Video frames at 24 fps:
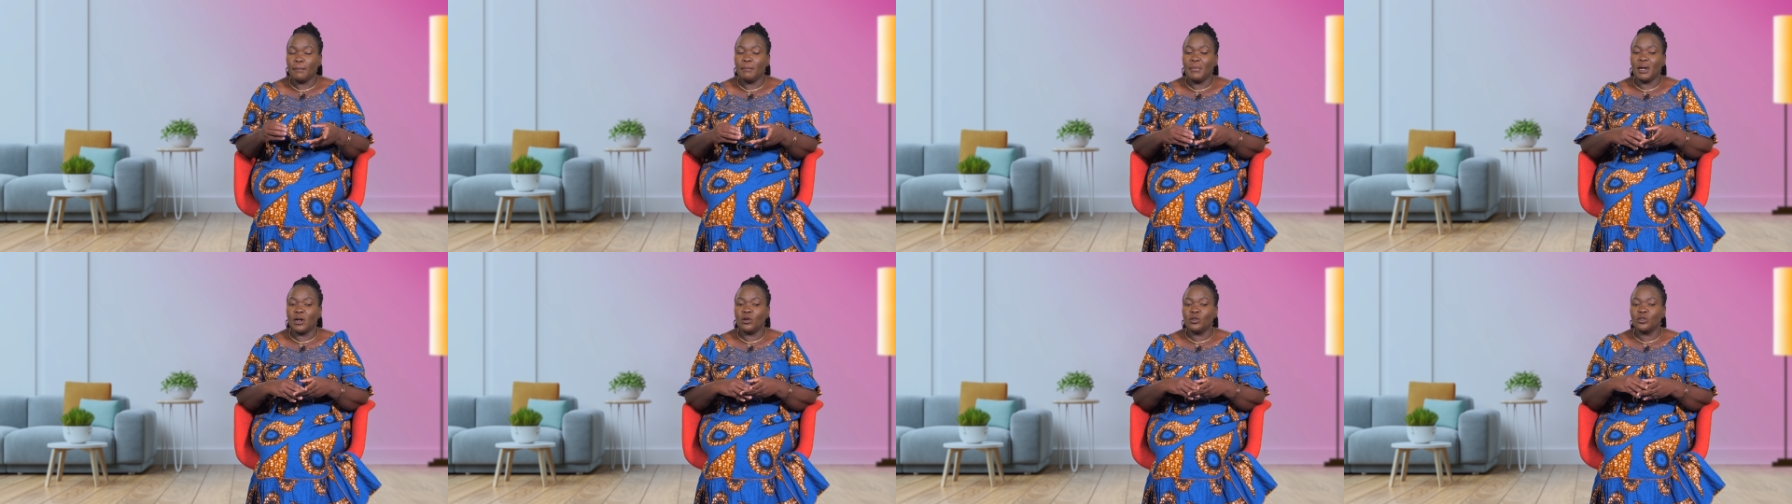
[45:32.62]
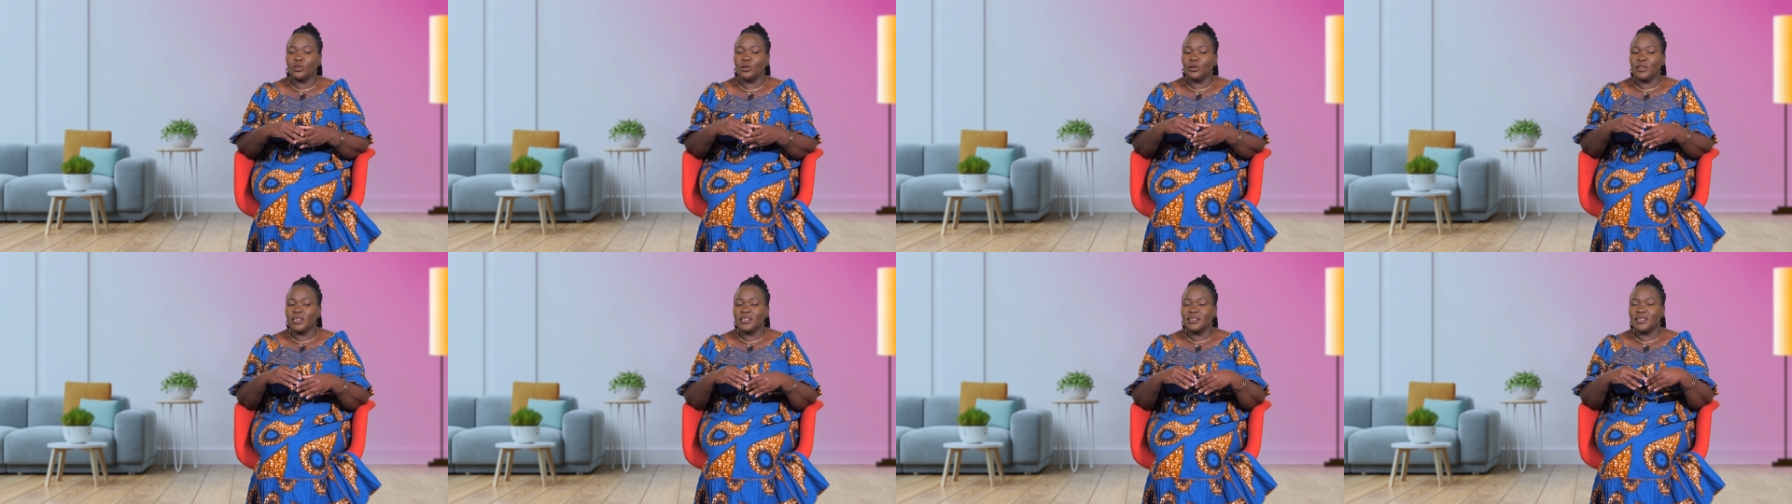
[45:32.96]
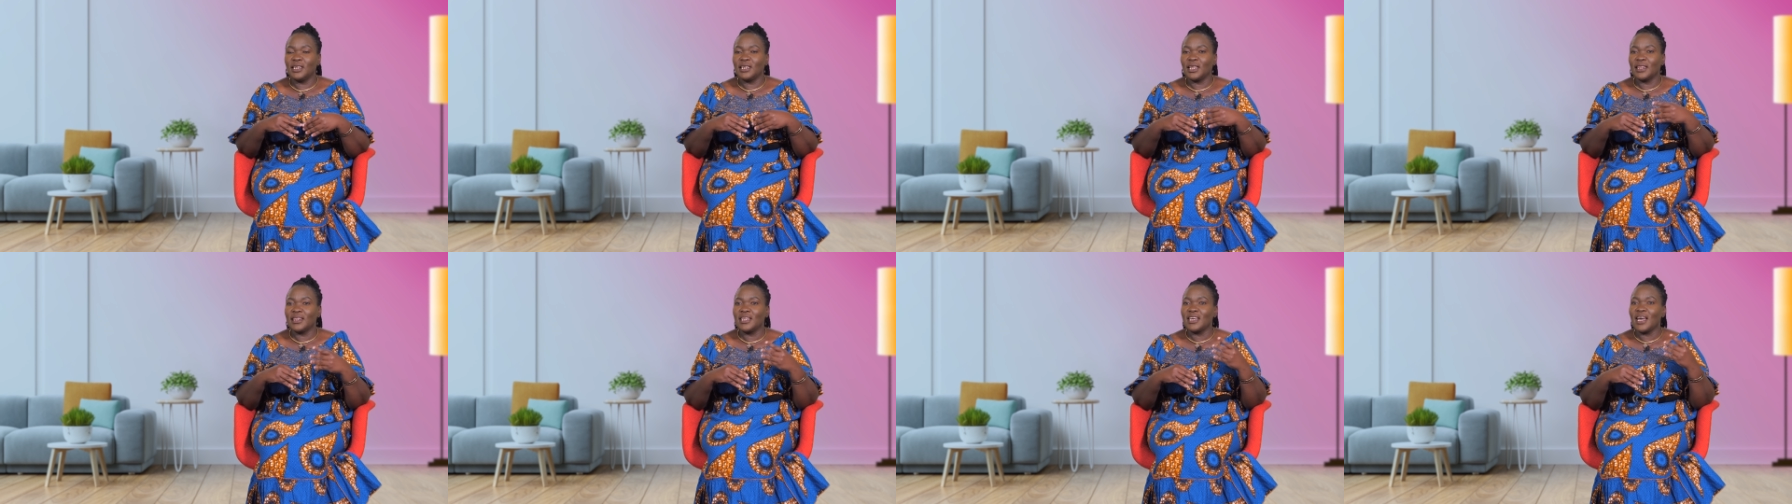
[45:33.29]
But also there's
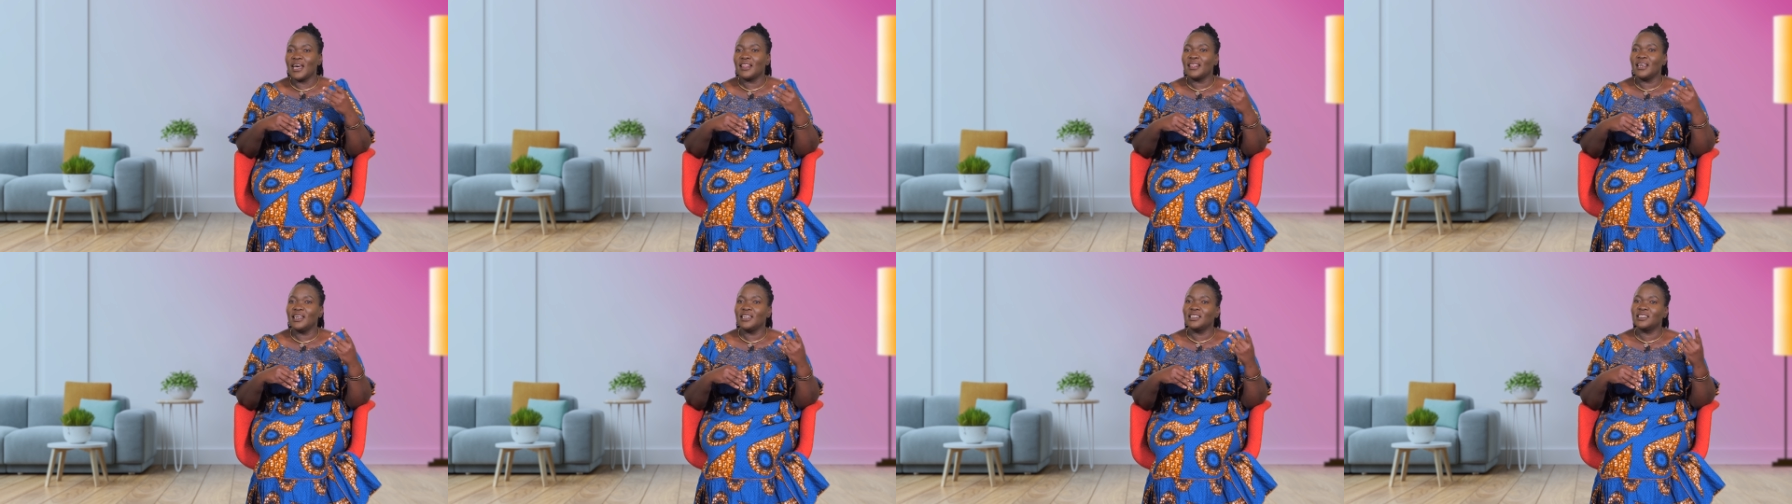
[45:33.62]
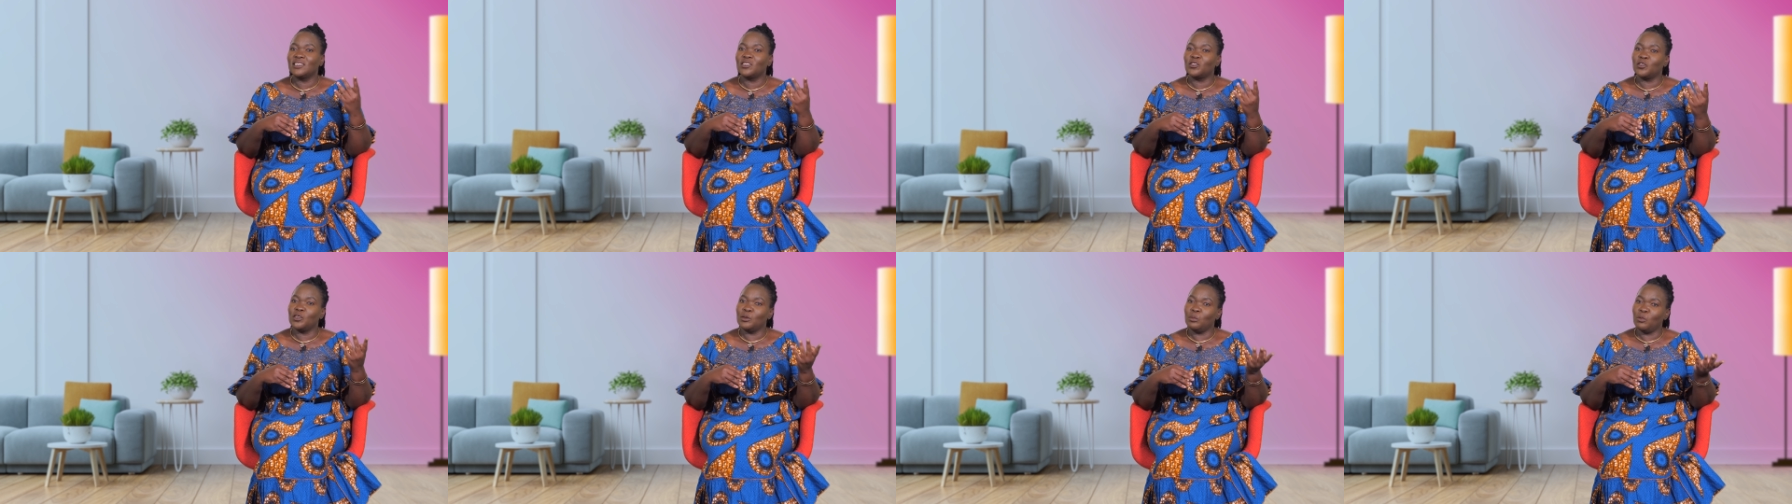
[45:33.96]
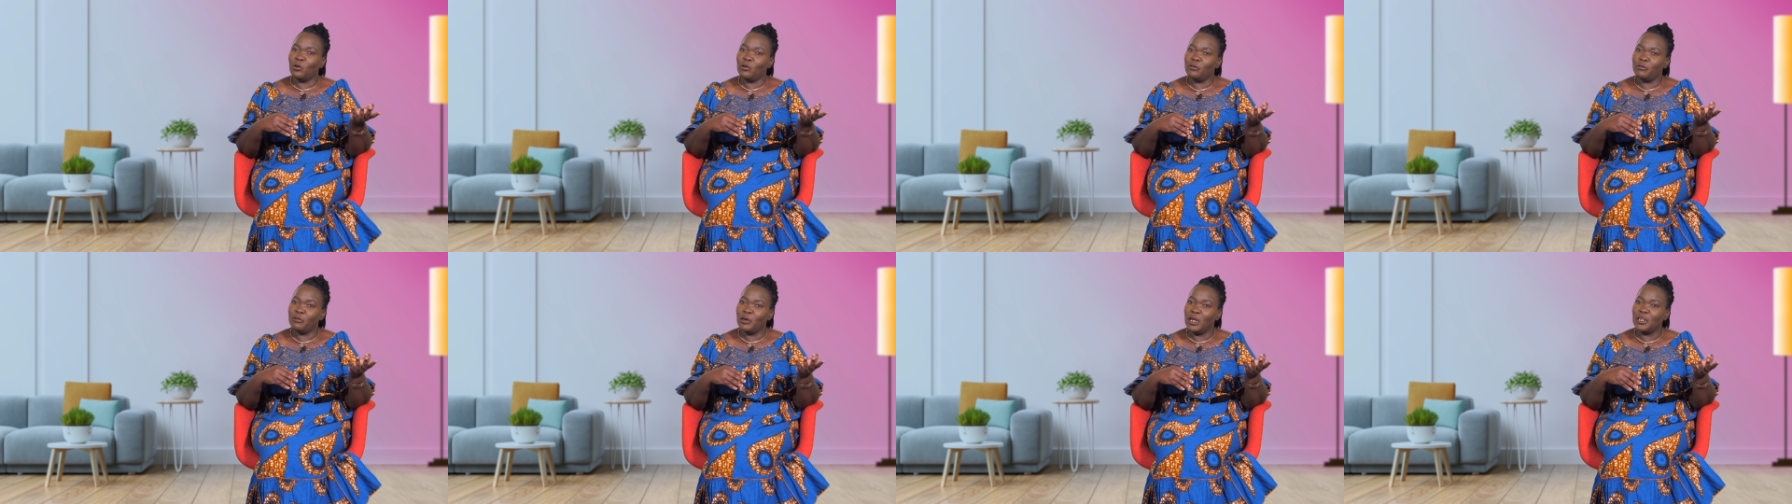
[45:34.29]
the, the other extreme
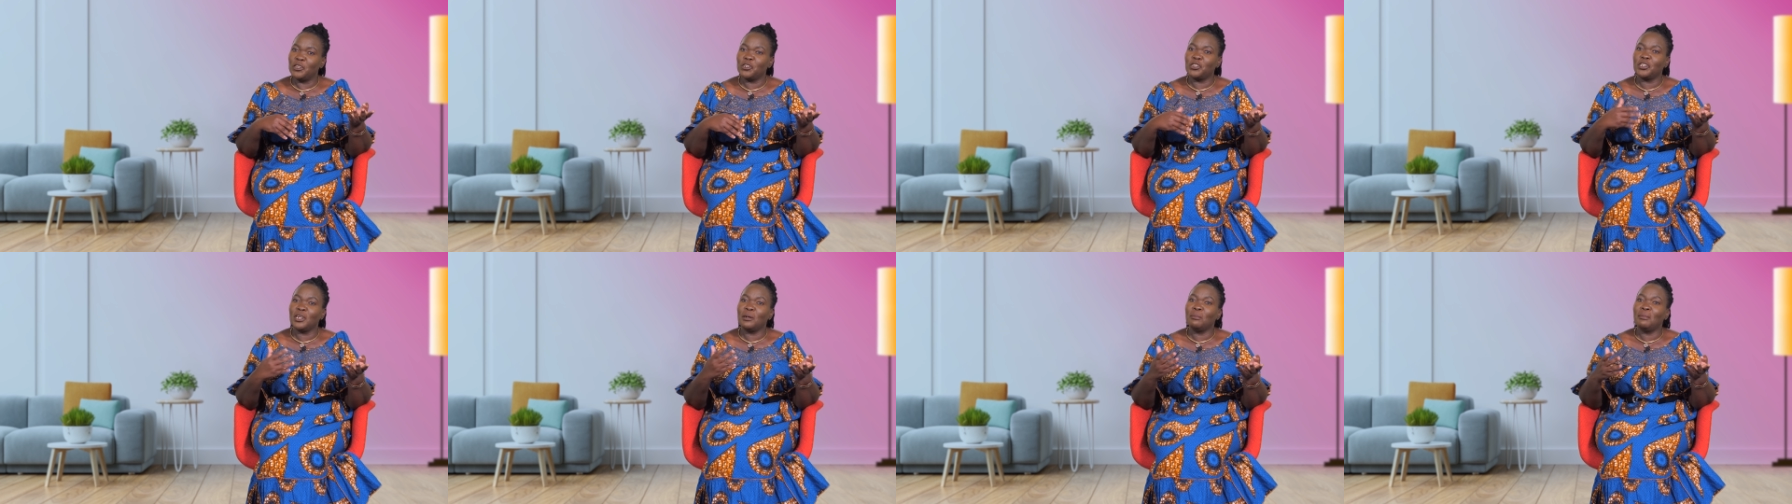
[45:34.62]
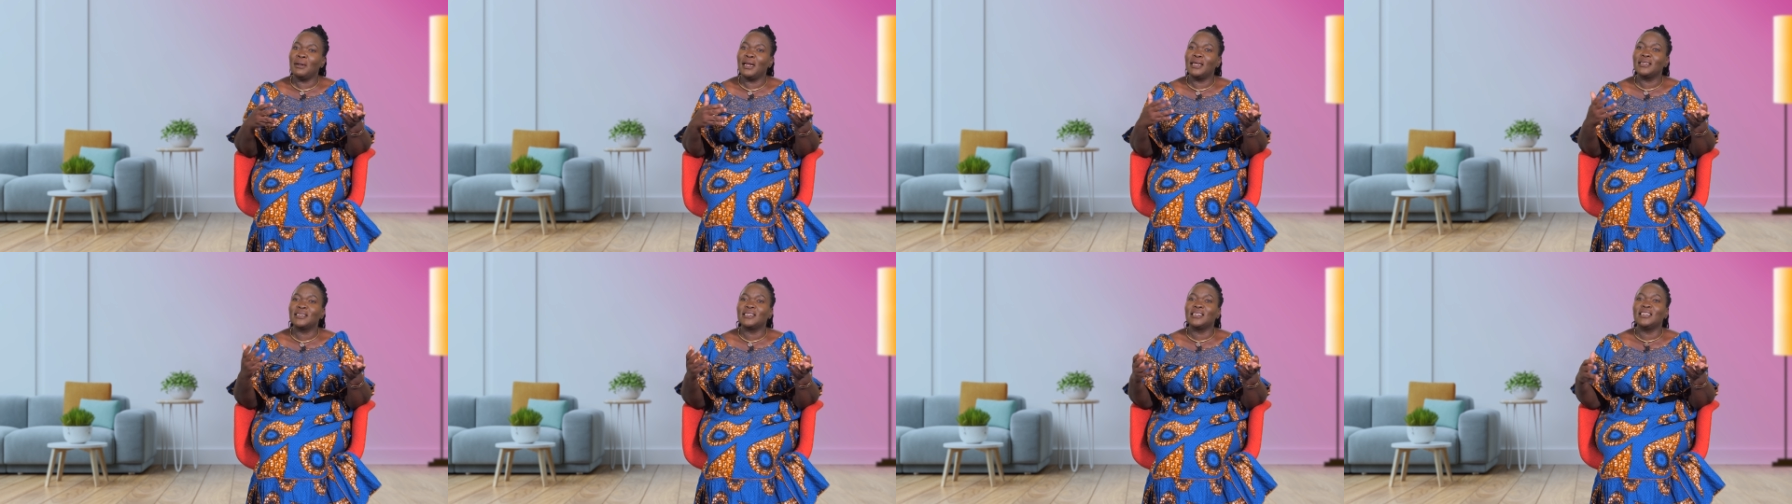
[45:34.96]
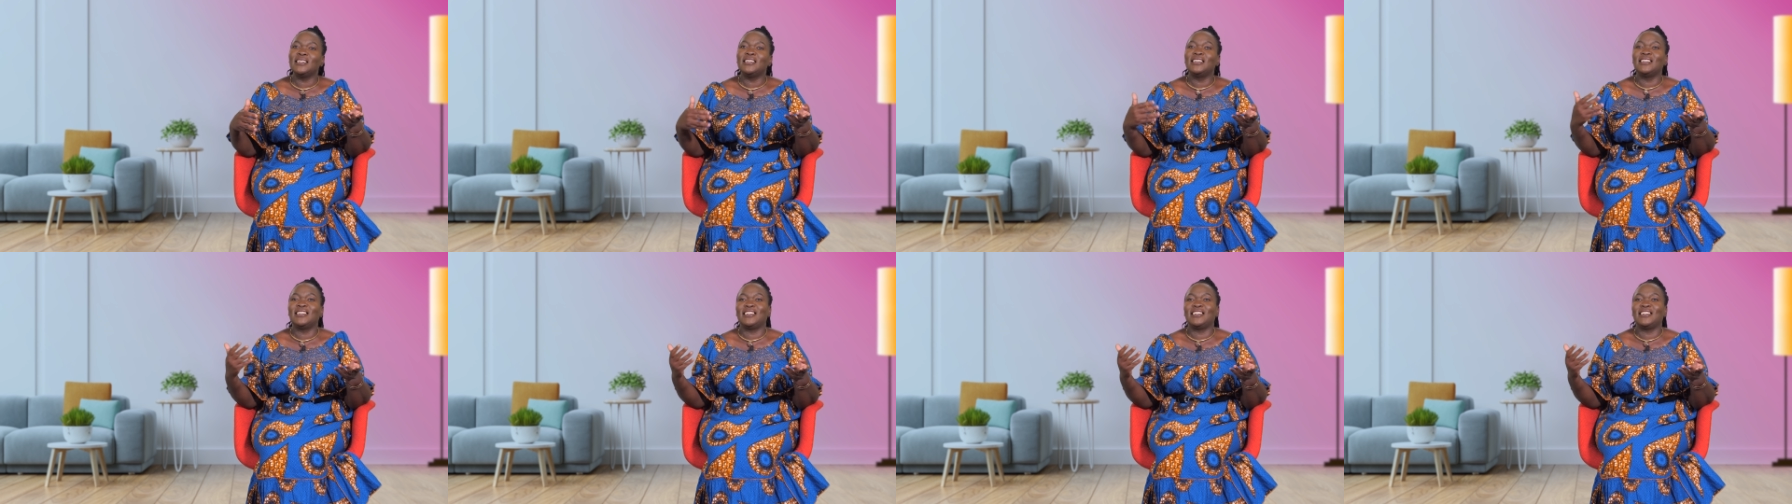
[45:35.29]
of shamelessly